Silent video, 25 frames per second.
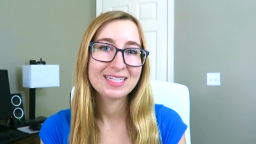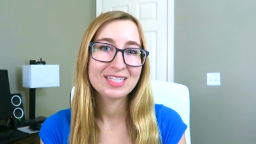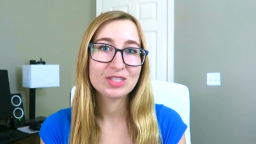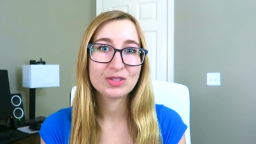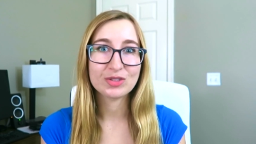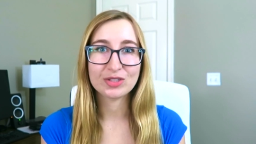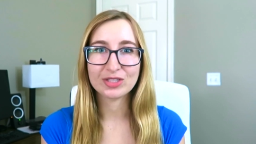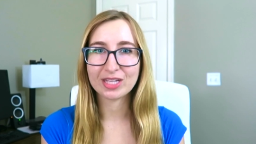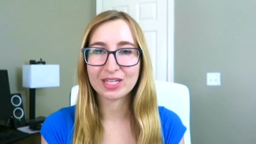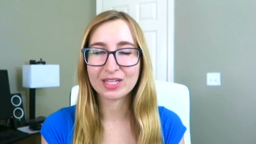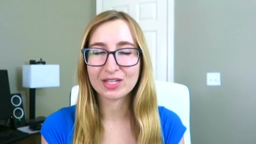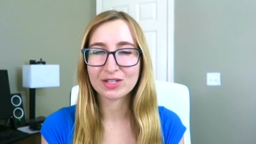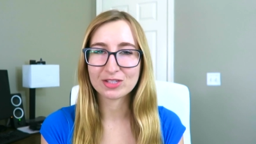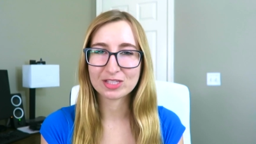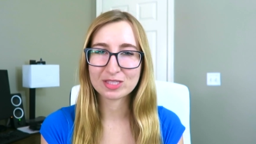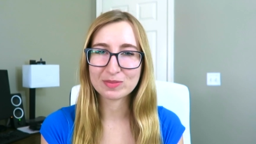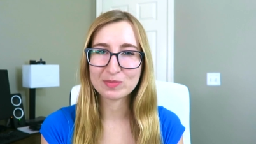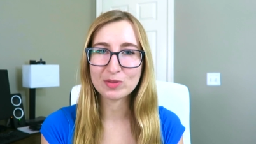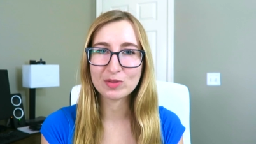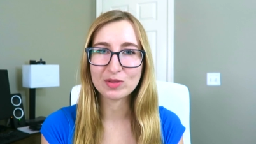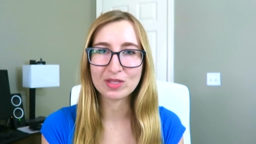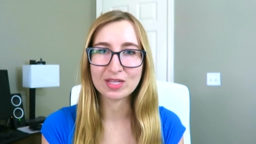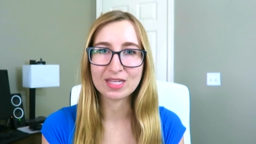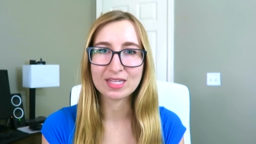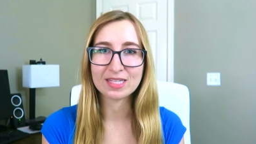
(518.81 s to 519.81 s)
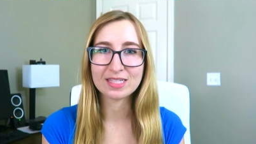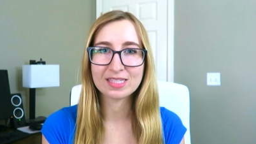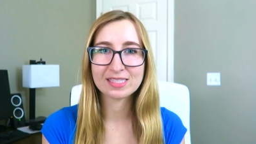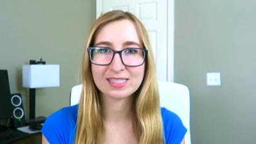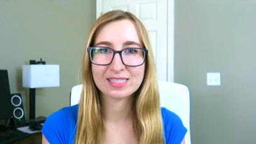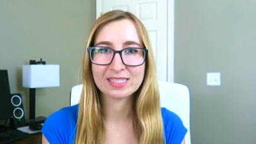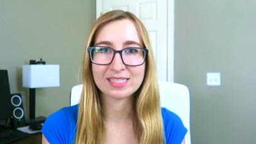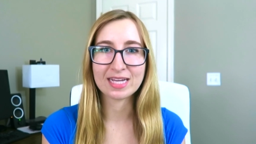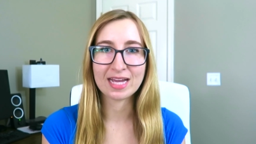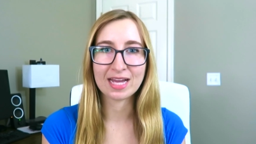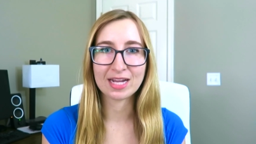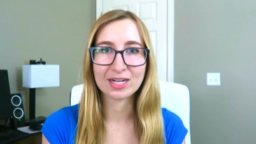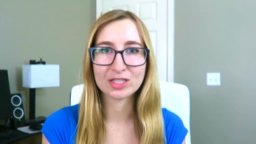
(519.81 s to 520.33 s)
drinking your
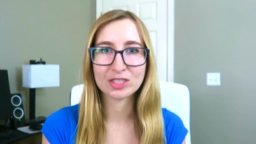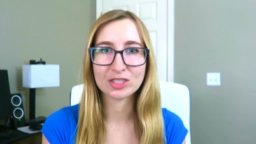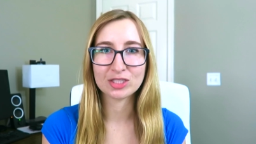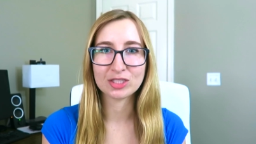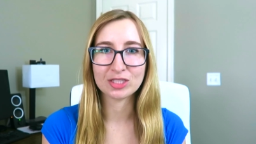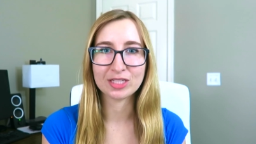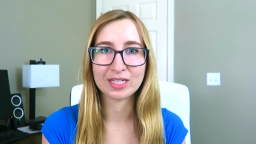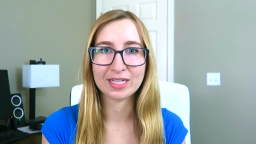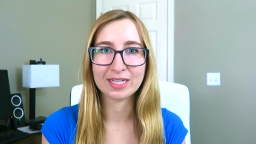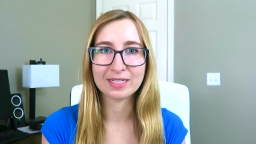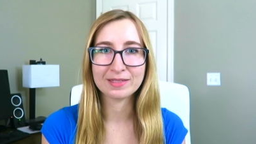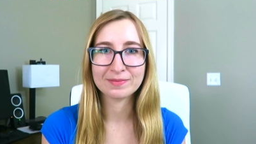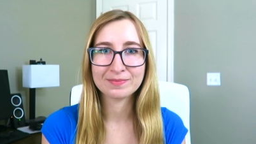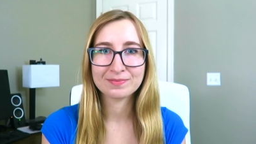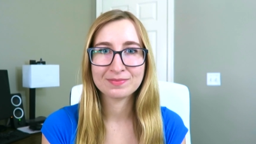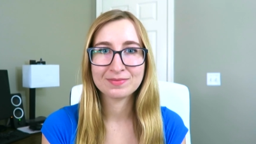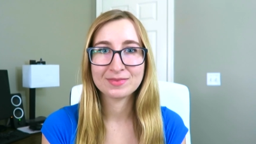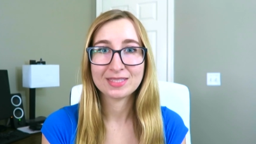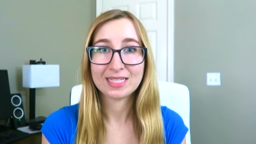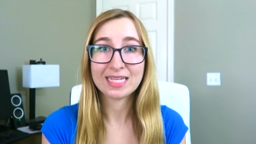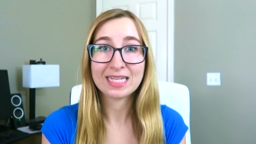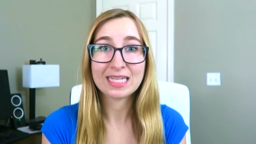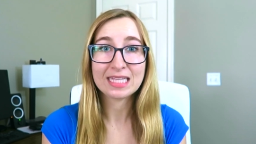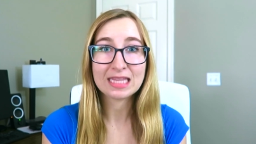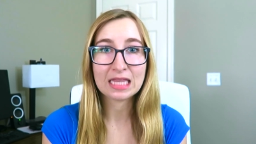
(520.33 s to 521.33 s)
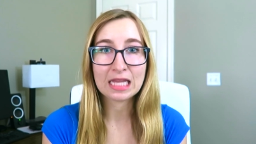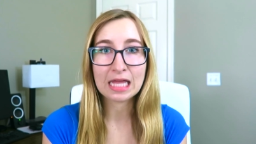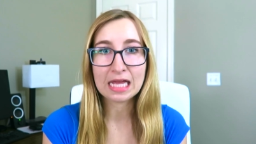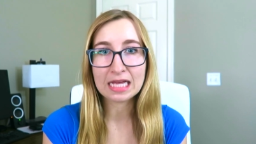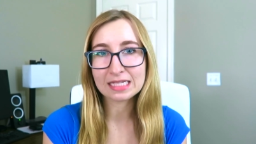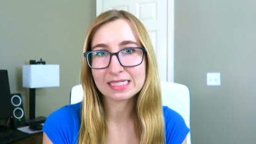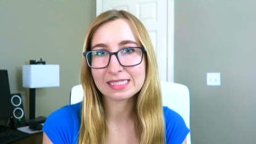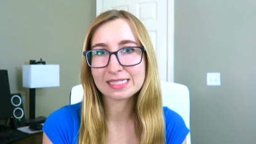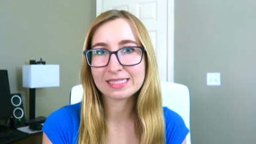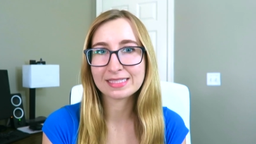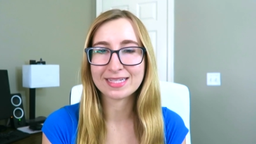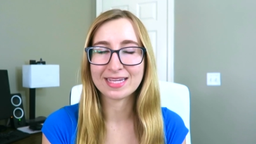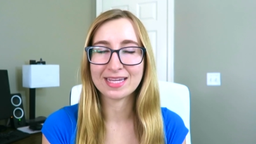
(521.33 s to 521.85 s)
smoothies to actually eat
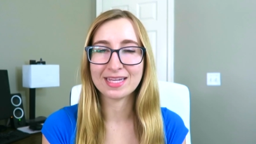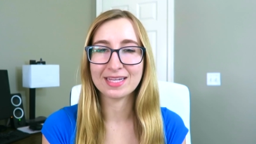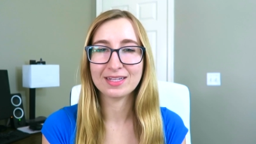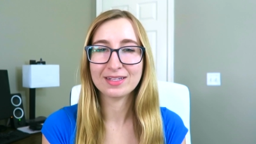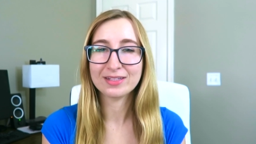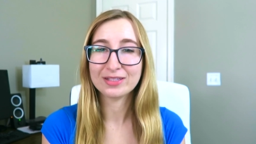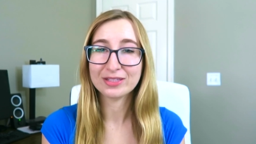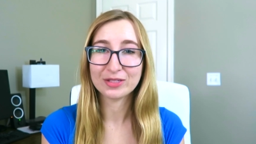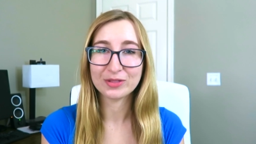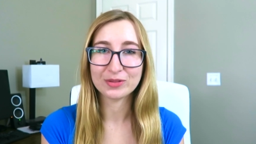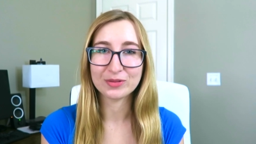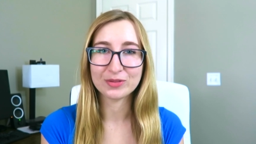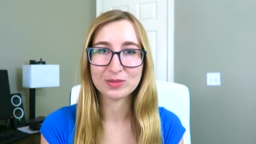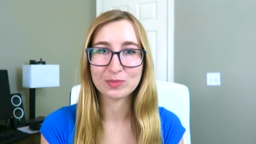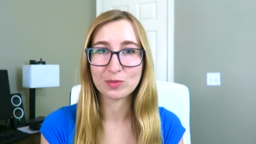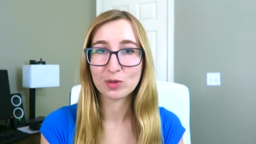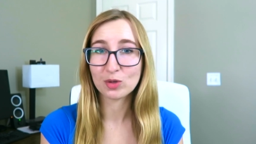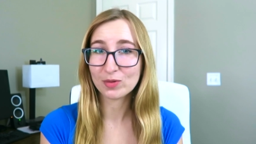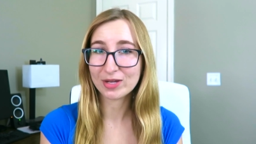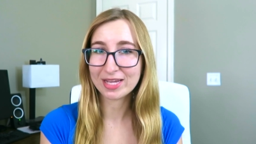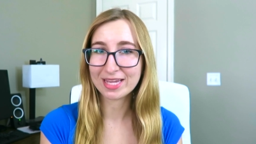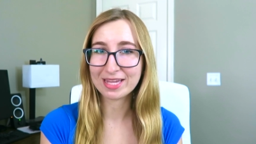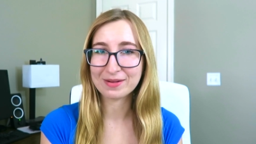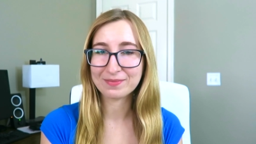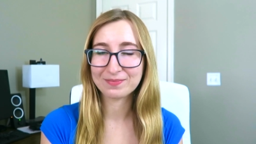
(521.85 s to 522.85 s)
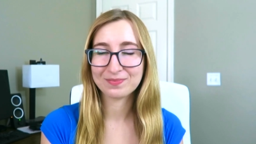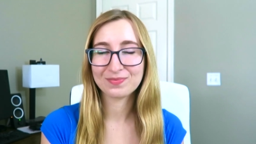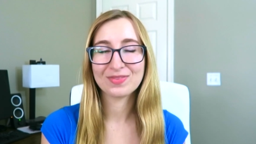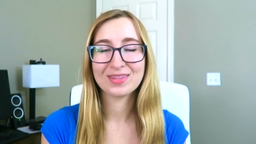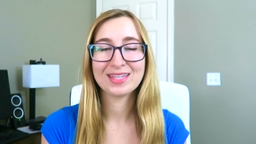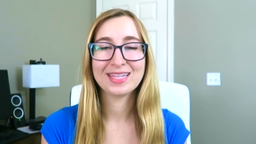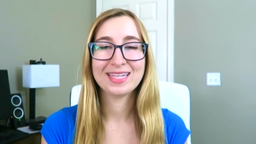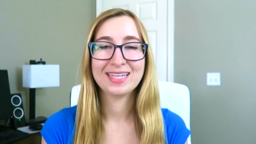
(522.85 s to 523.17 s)
less and lose more weight.